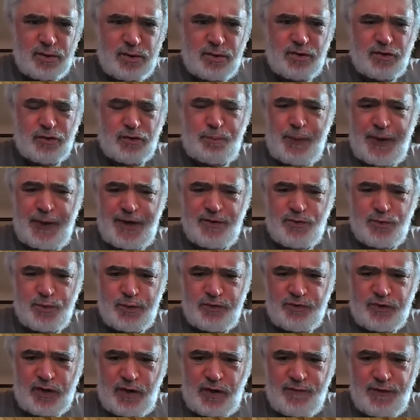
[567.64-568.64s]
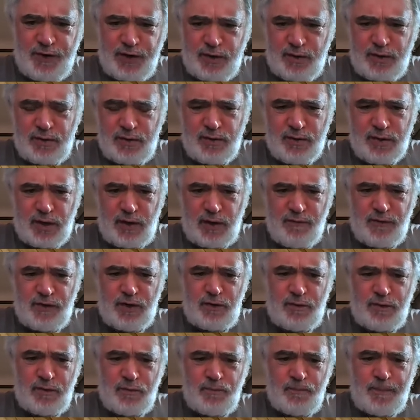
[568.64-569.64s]
the speech was giving
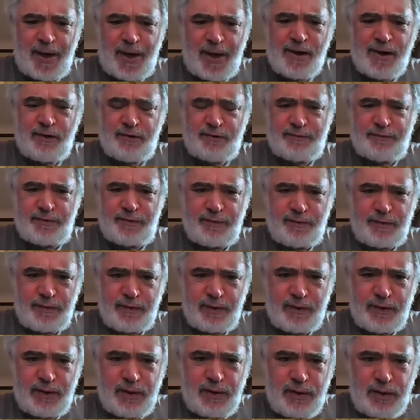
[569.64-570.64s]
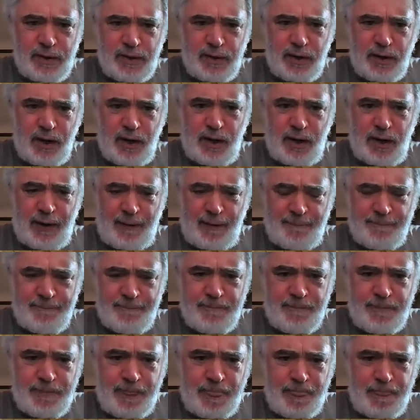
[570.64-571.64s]
given in Madison,
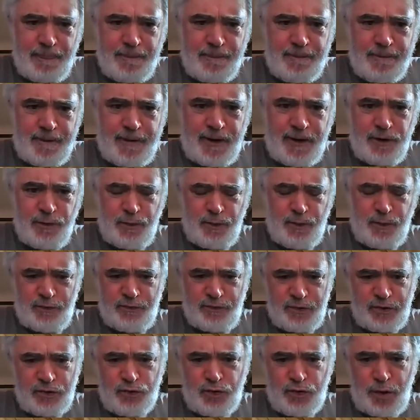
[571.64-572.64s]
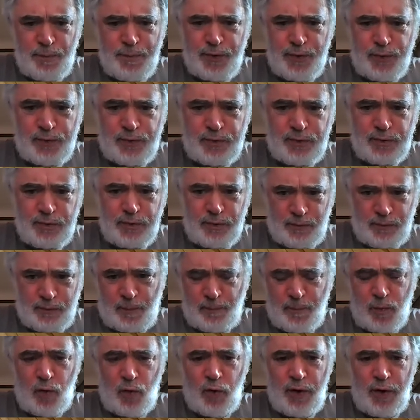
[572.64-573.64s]
um, and it was in tribute
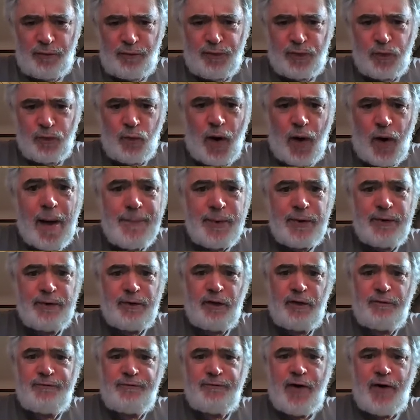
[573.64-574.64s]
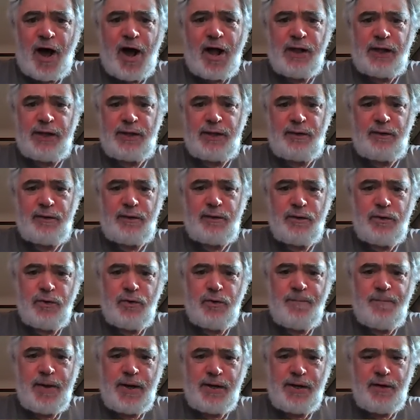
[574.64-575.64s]
memorial for Robert La Follette,
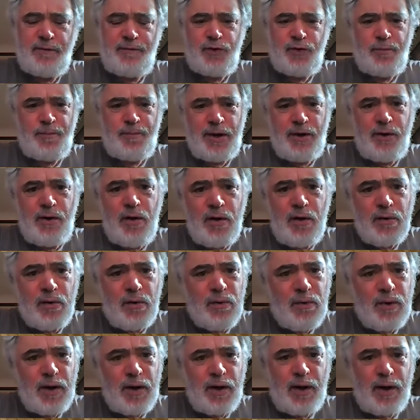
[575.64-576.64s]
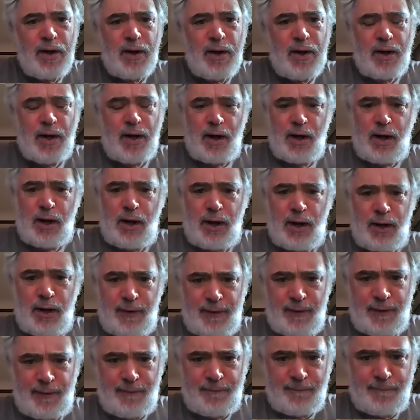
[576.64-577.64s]
who many of you may know
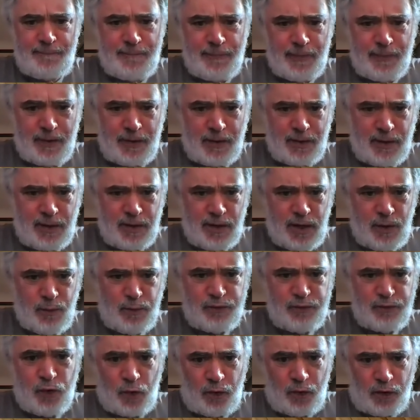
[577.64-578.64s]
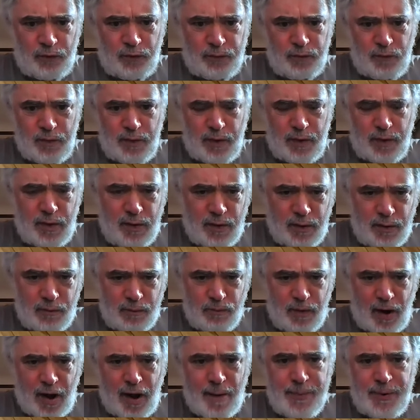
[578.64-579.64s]
um, he was called
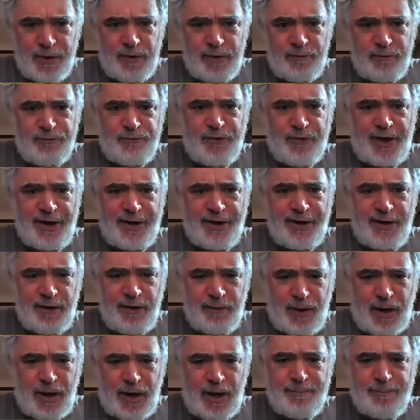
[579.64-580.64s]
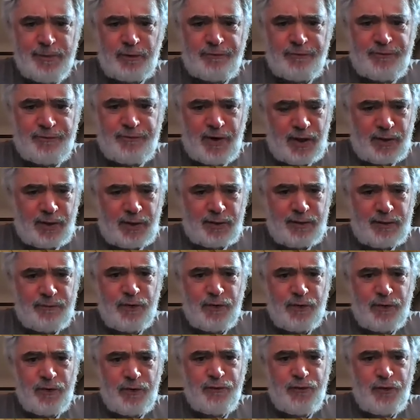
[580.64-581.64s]
Robert Fighting Bob Follette
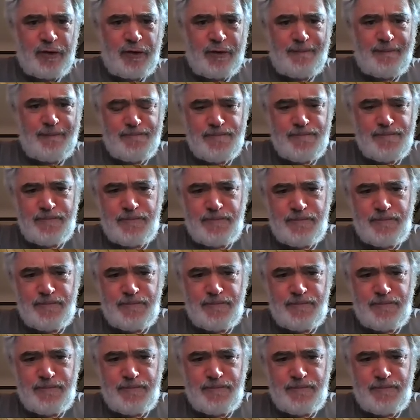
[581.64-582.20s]
for for